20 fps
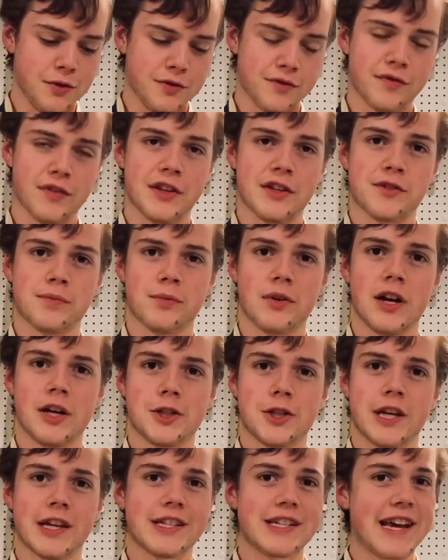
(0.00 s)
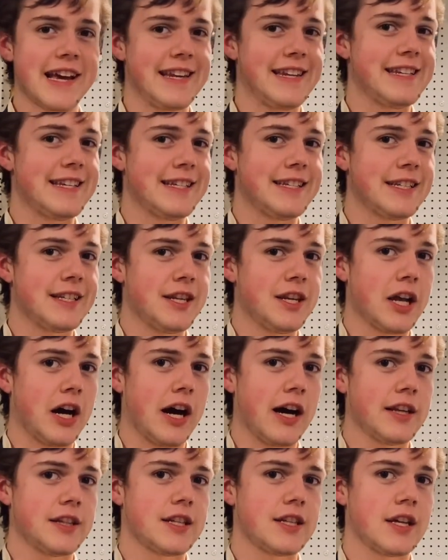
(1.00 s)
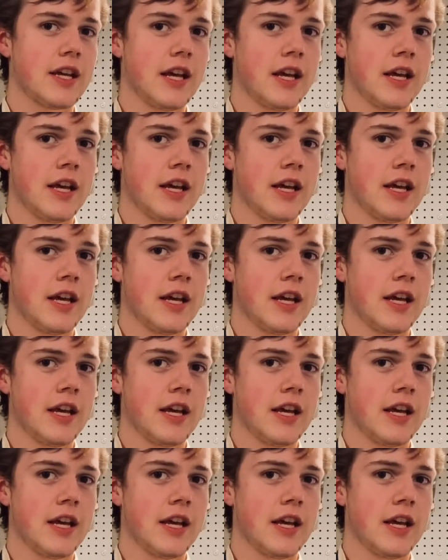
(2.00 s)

for this project, and he did not,